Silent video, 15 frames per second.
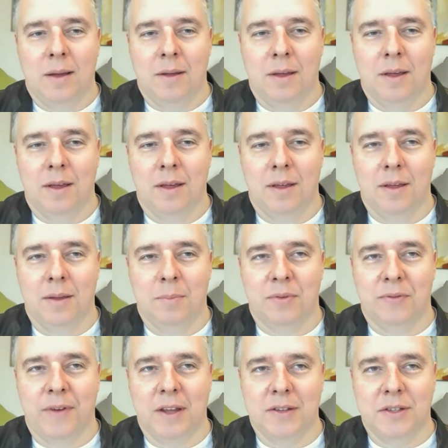uh,
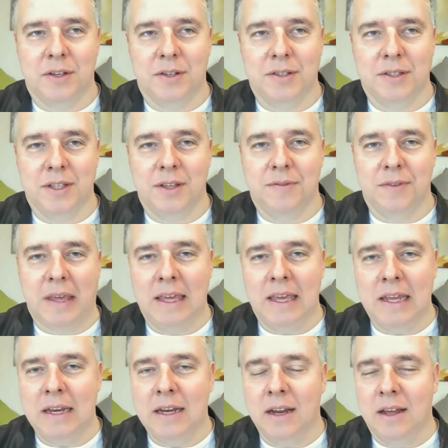Professor Steve
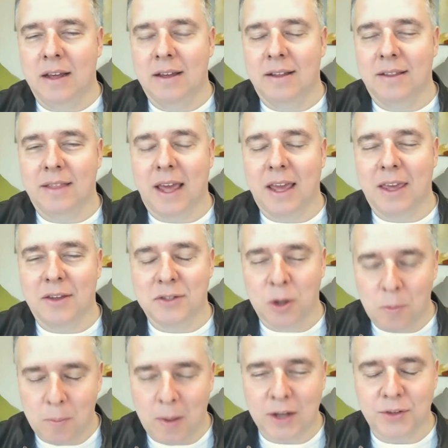Keane, thank you
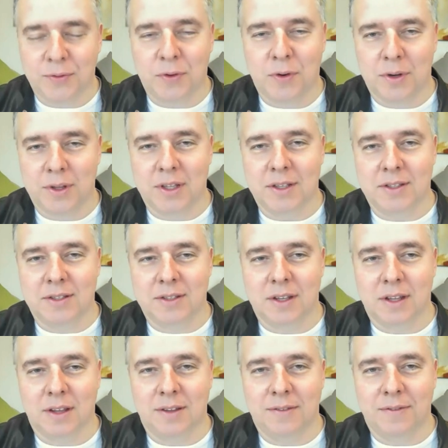so much for
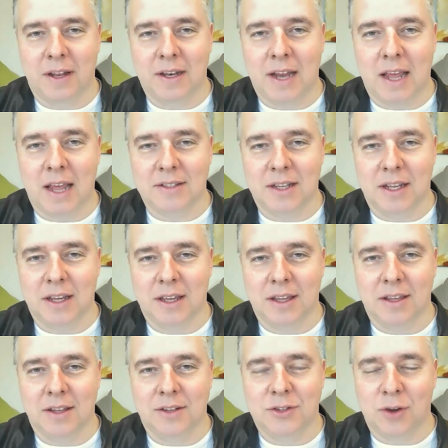this
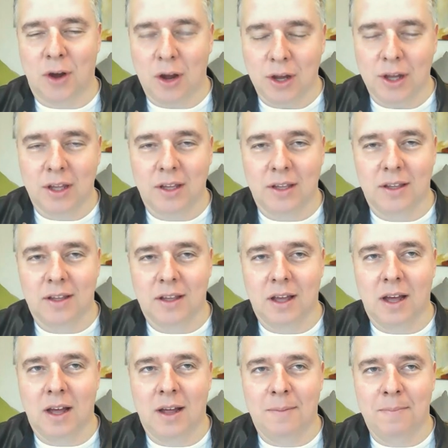fantastic talk.
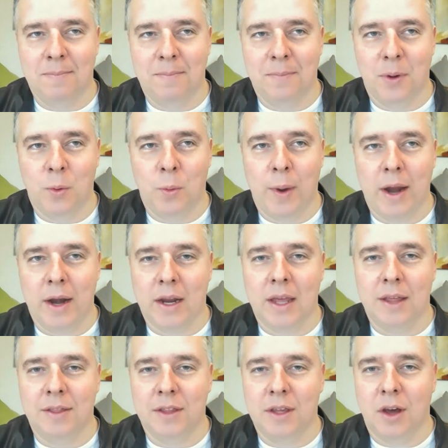Um, where
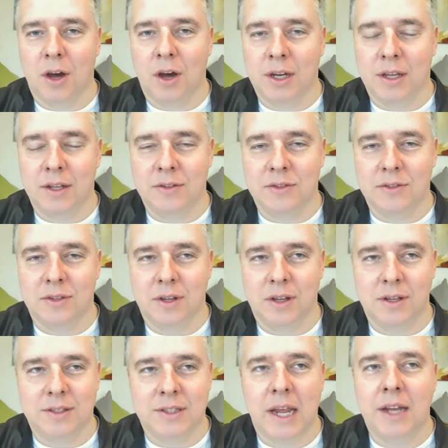can the audience
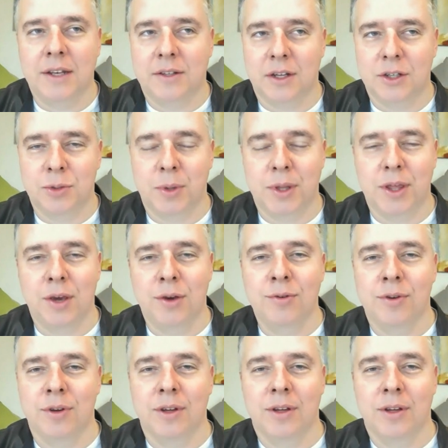uh, stay in touch with you?